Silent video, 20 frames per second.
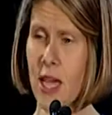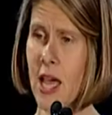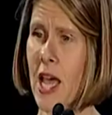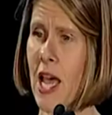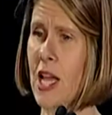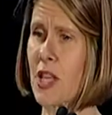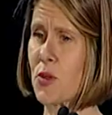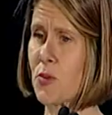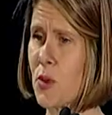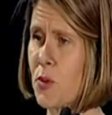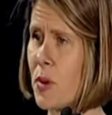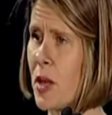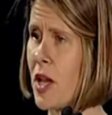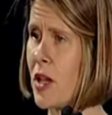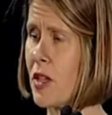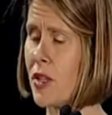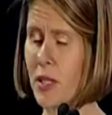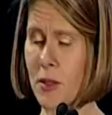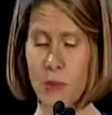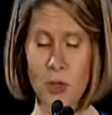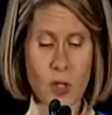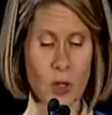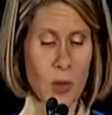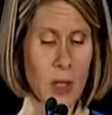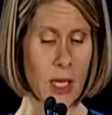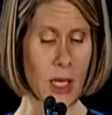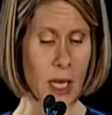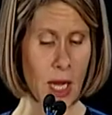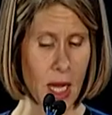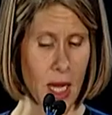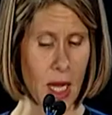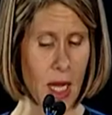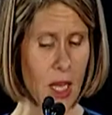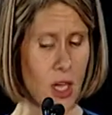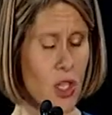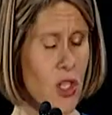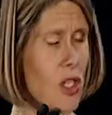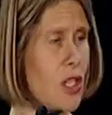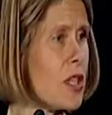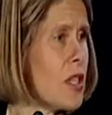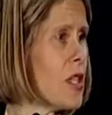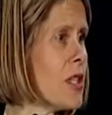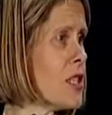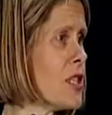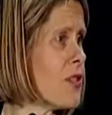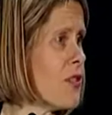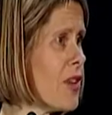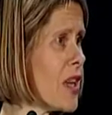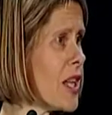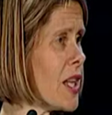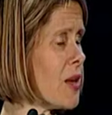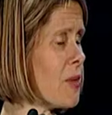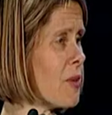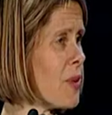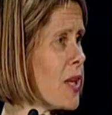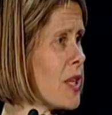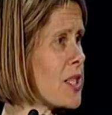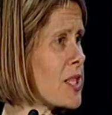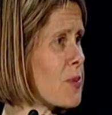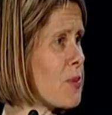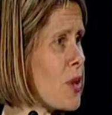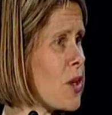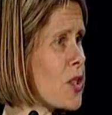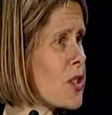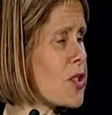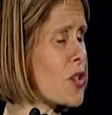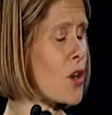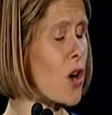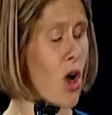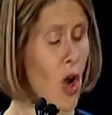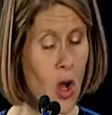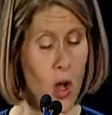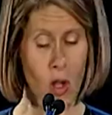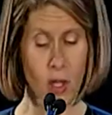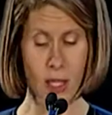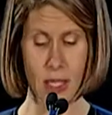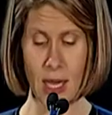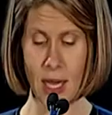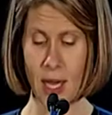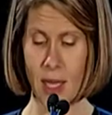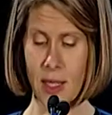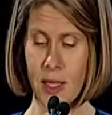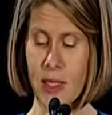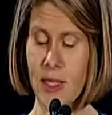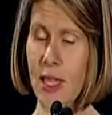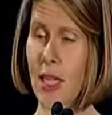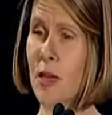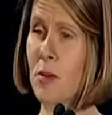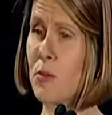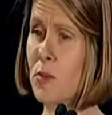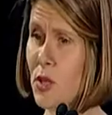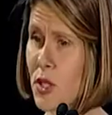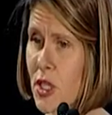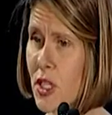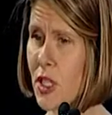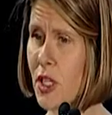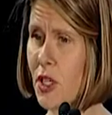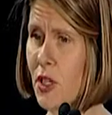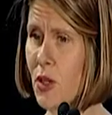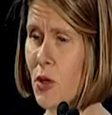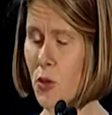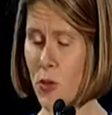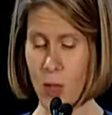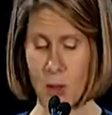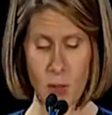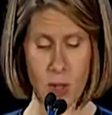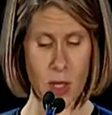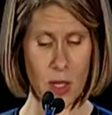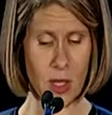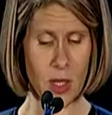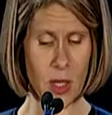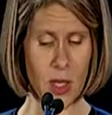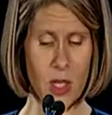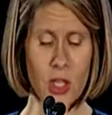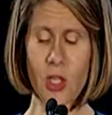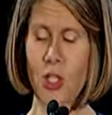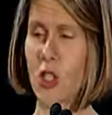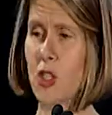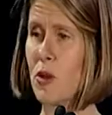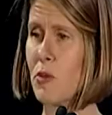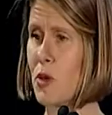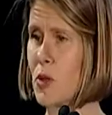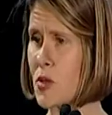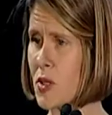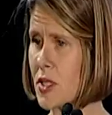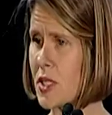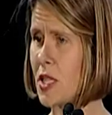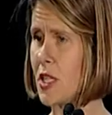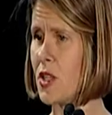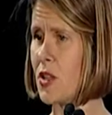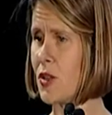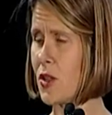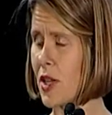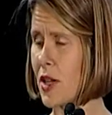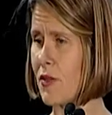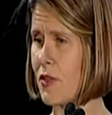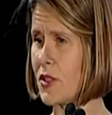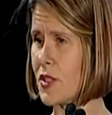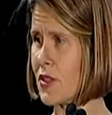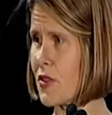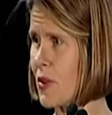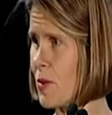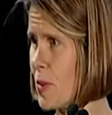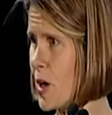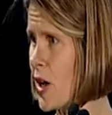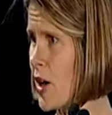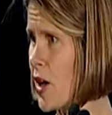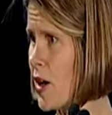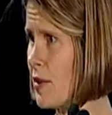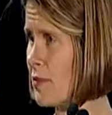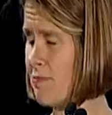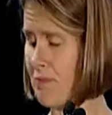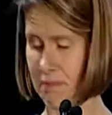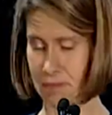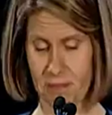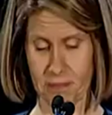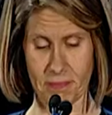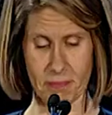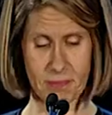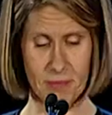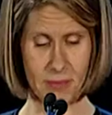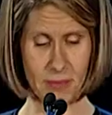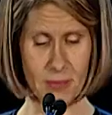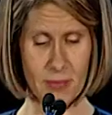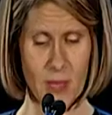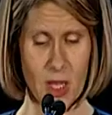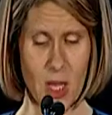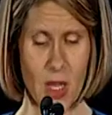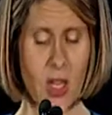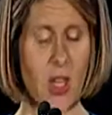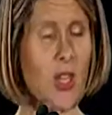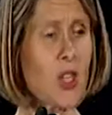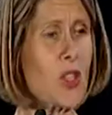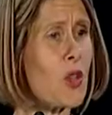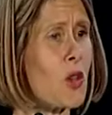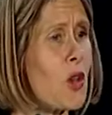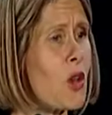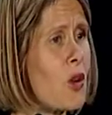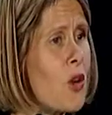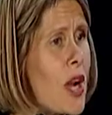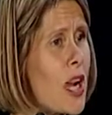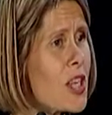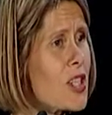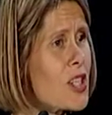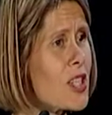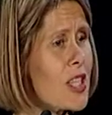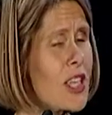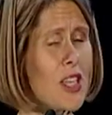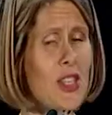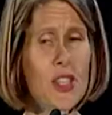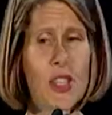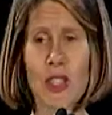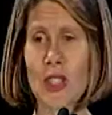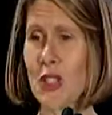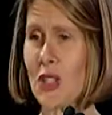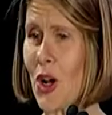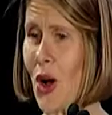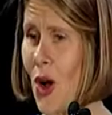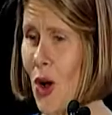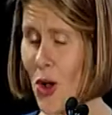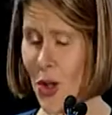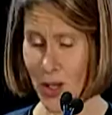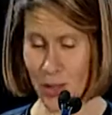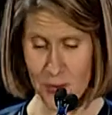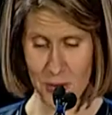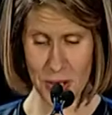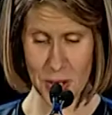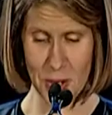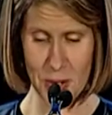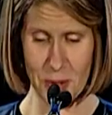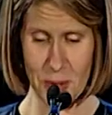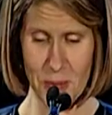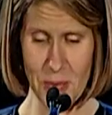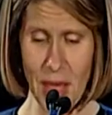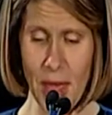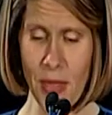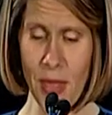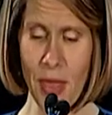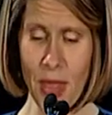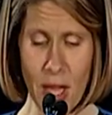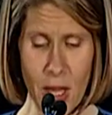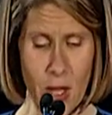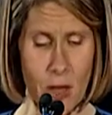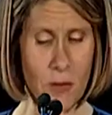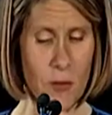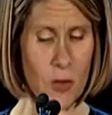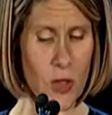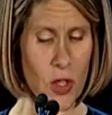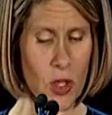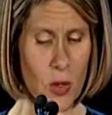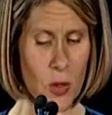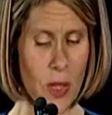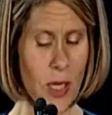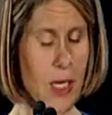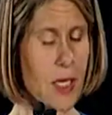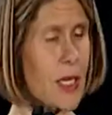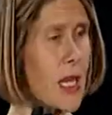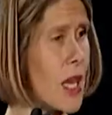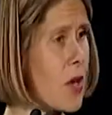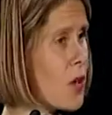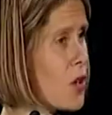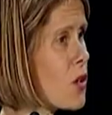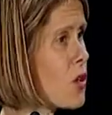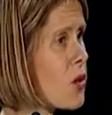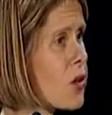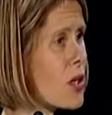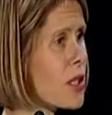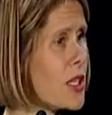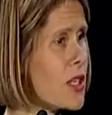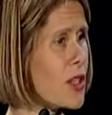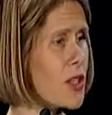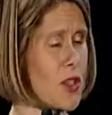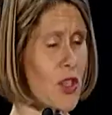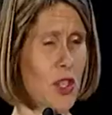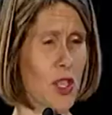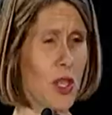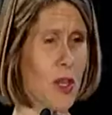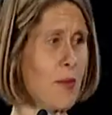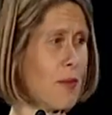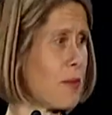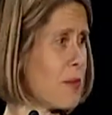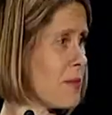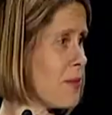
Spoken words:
has propelled him to engage, develop, and sponsor all talent, and in particular women, to the most senior levels of Emera. So congratulations to all of you, and thank you for showing us how your leadership